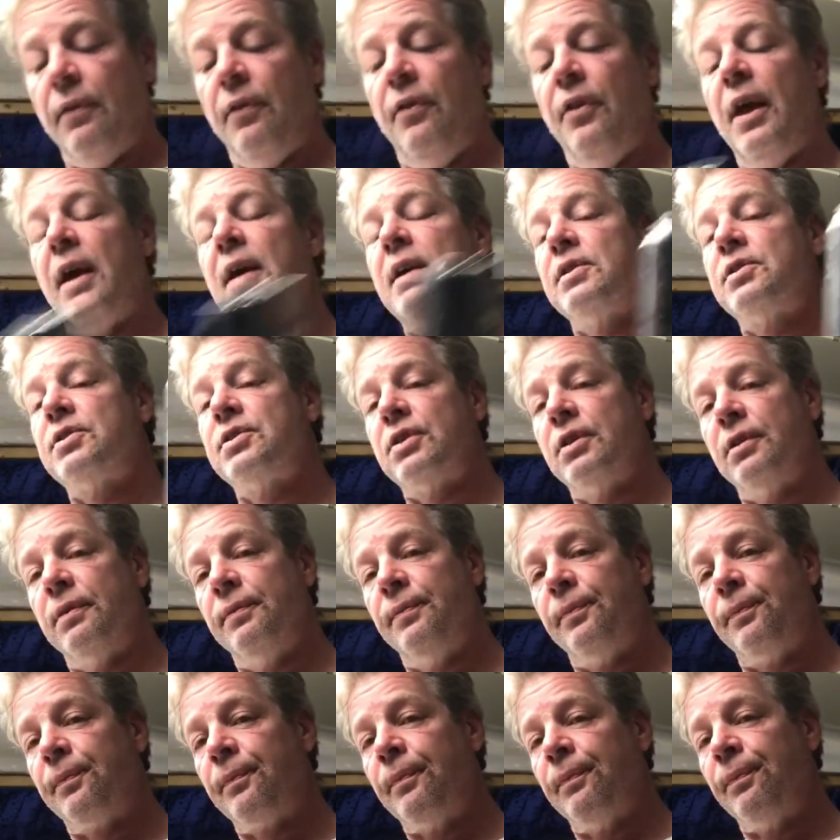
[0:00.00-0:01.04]
This
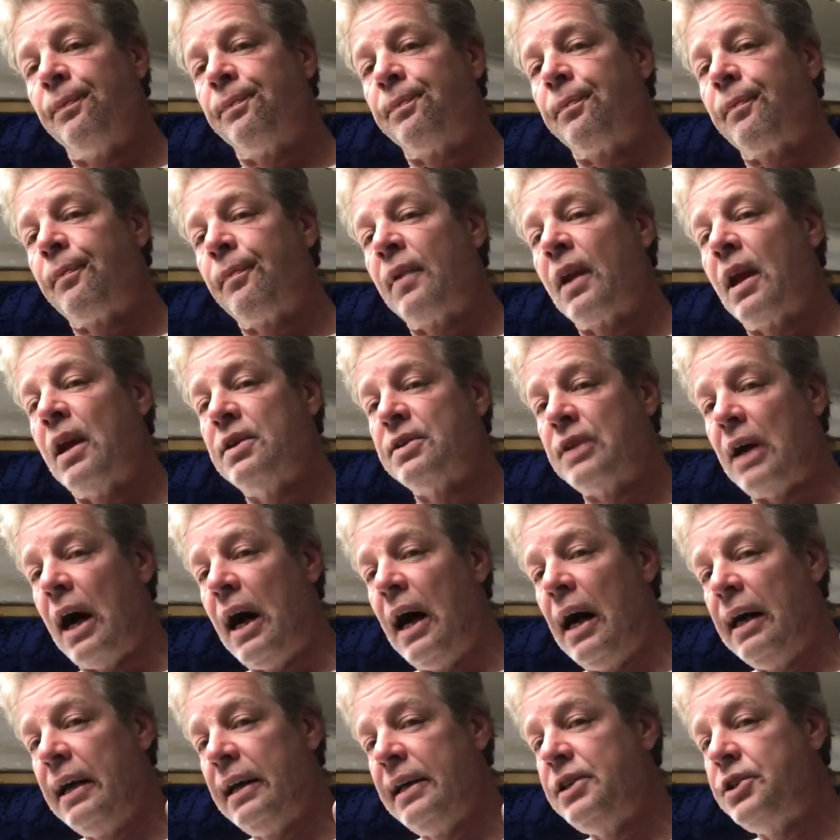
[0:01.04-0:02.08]
is a
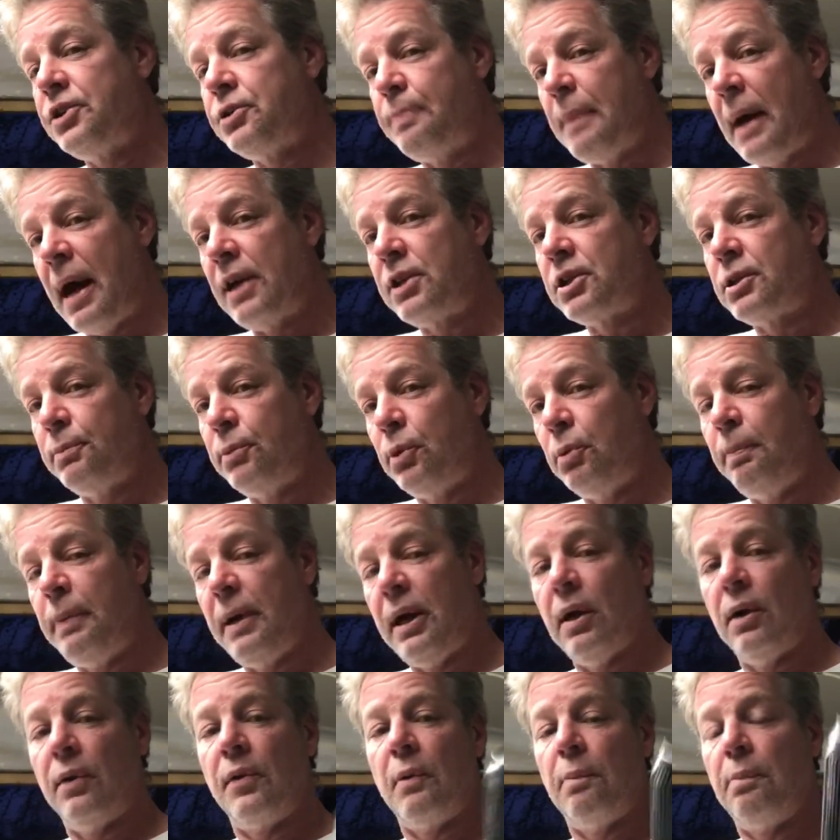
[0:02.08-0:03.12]
highly smashable
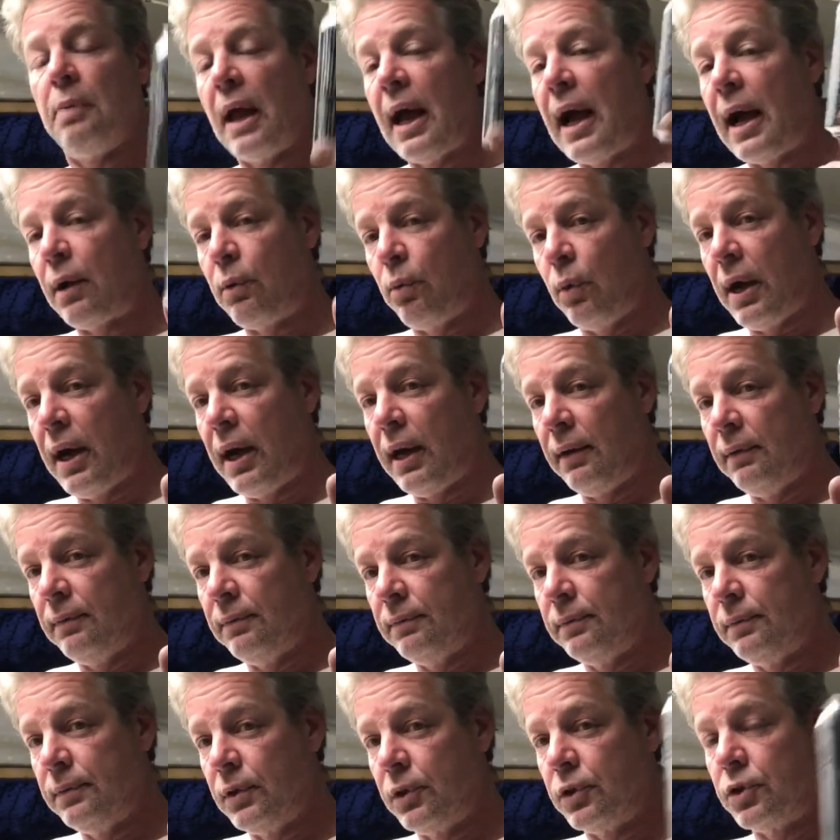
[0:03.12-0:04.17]
beer, the Blackwing,
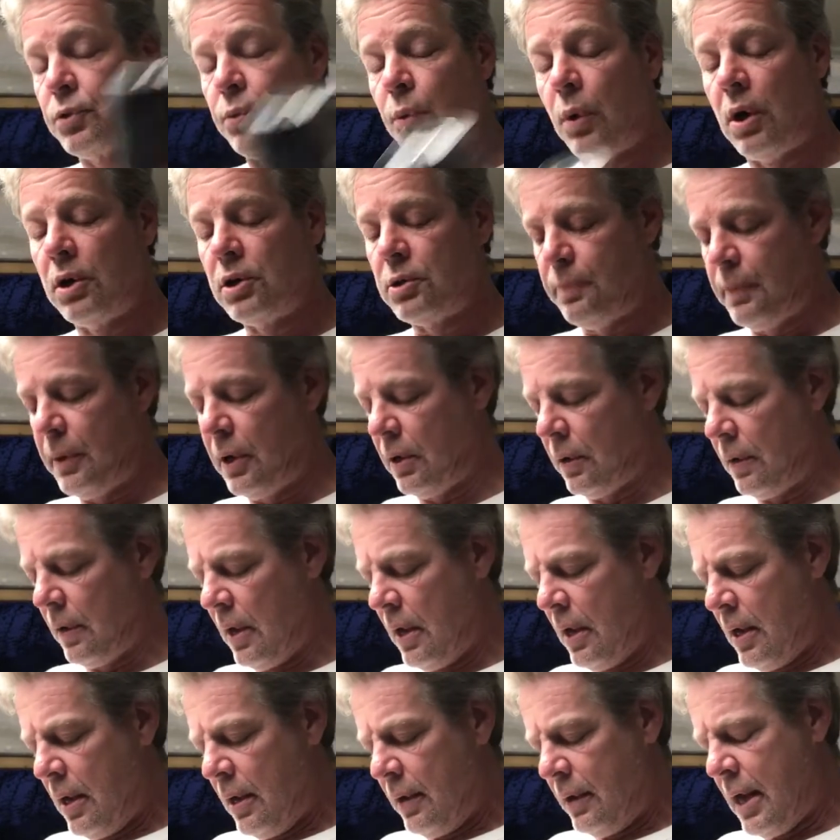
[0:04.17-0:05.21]
the Schwarzbier.
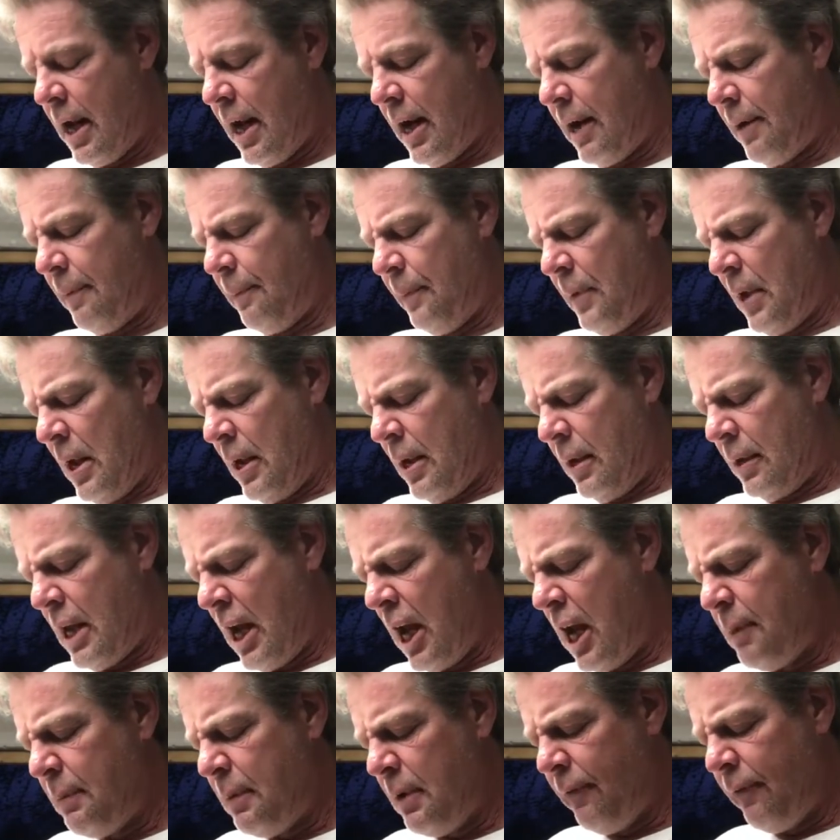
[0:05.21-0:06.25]
Now, the
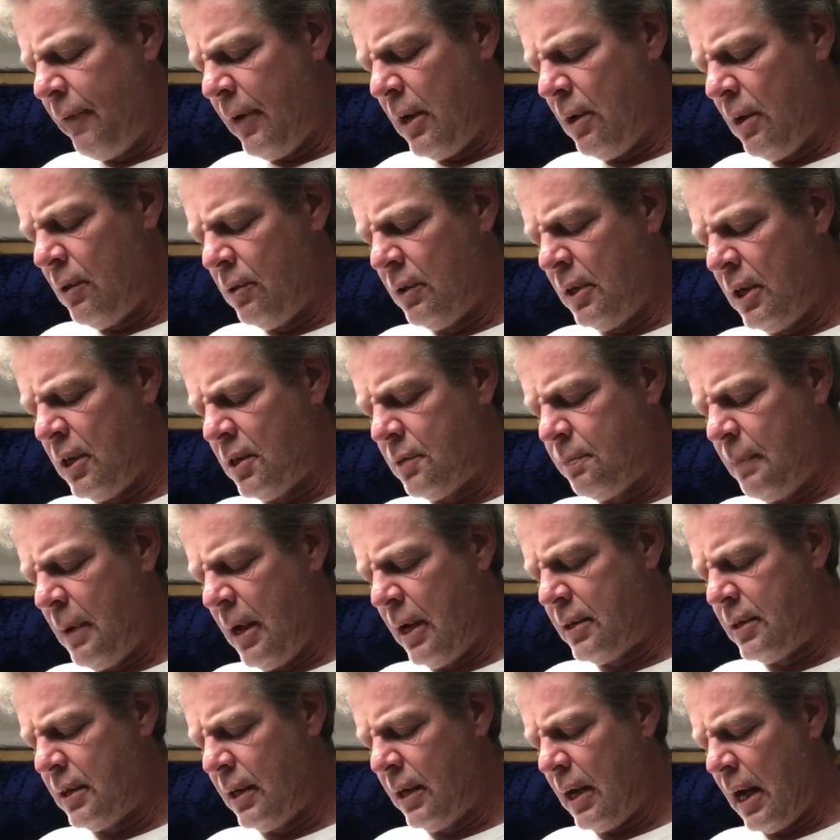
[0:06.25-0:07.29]
ABV on this
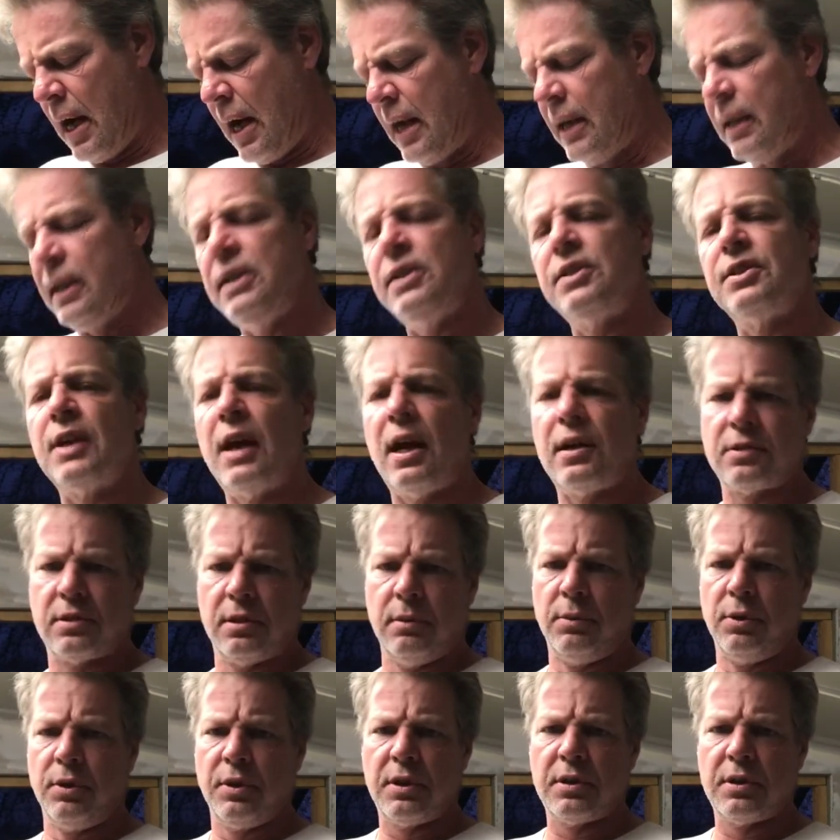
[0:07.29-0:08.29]
makes it highly sessionable.